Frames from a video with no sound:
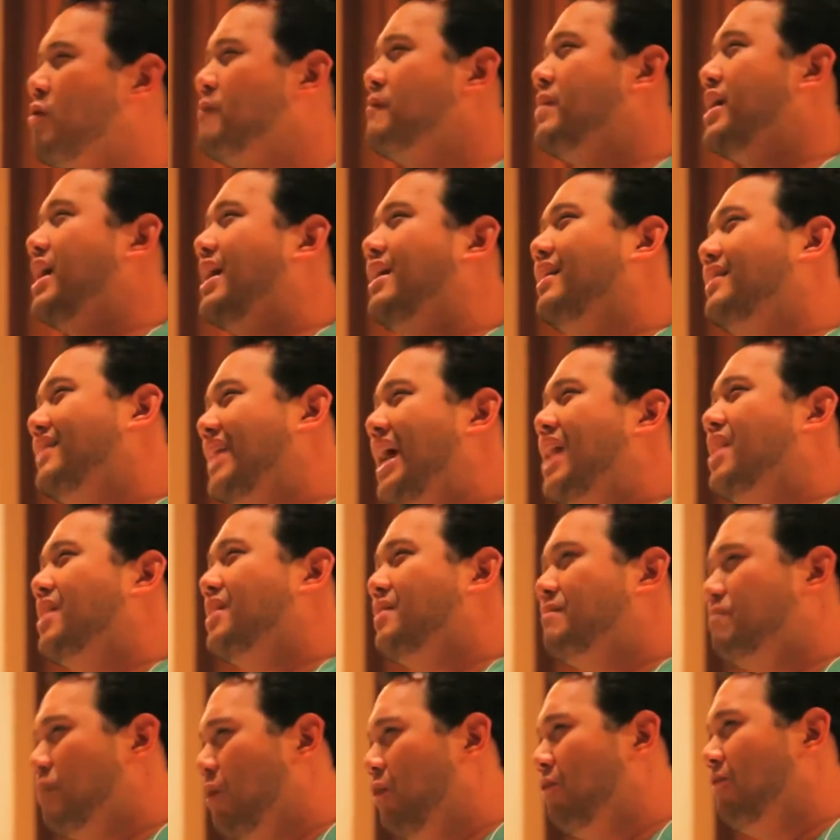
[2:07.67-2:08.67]
making
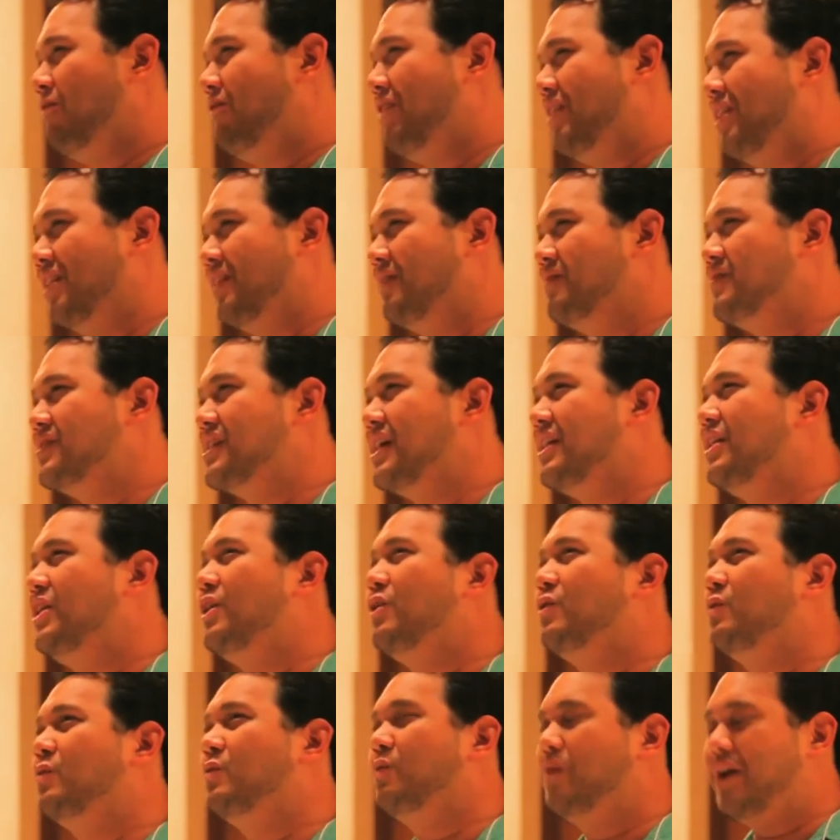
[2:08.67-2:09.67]
tentpole films and
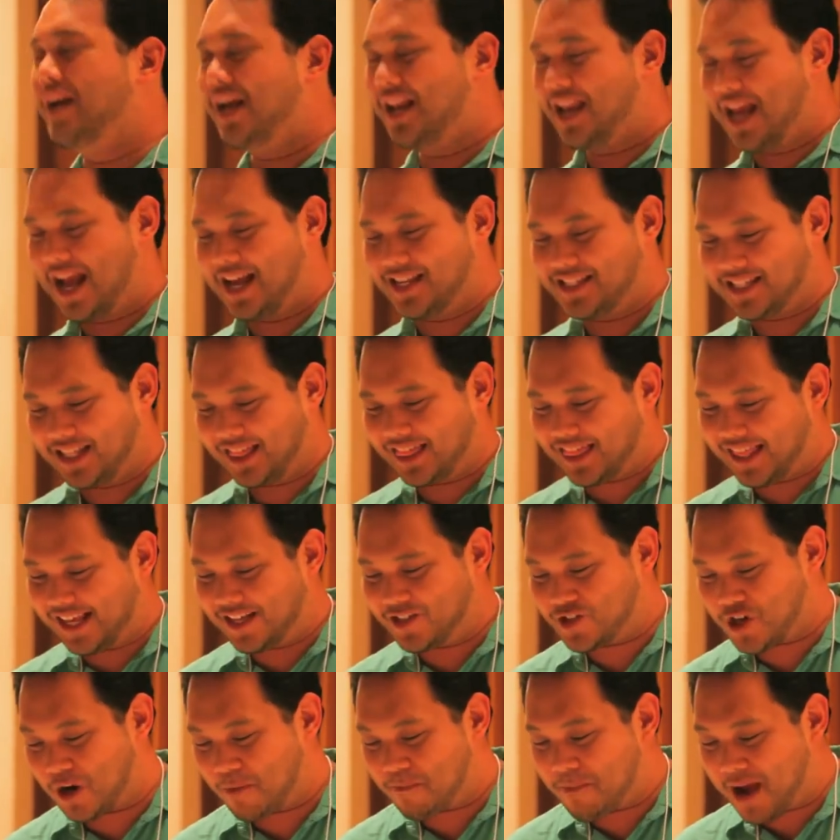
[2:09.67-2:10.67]
you realize that
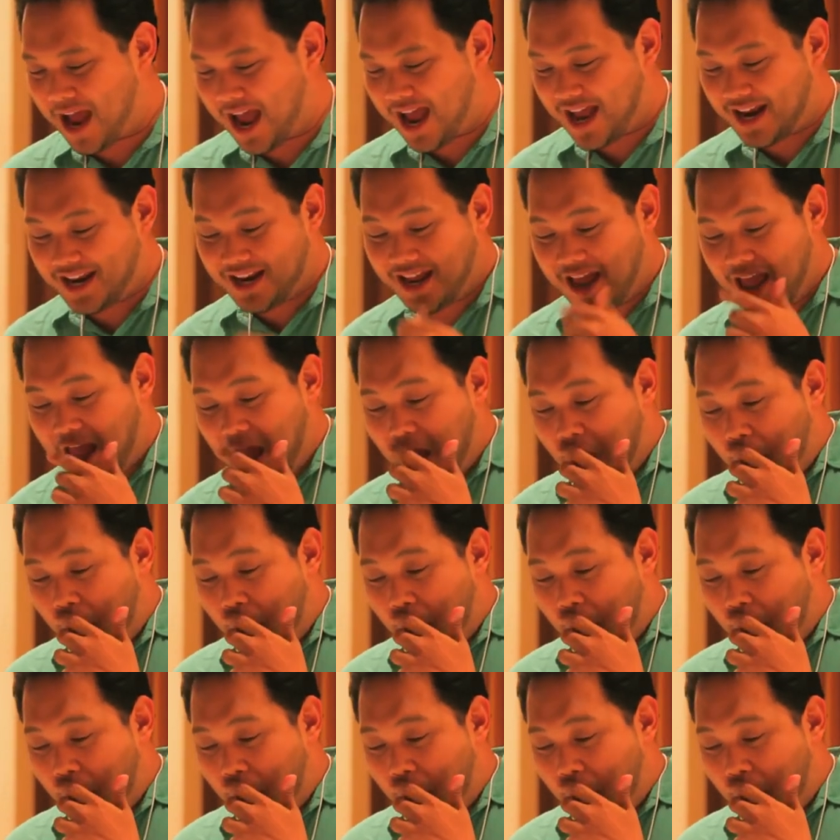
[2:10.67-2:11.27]
things are bad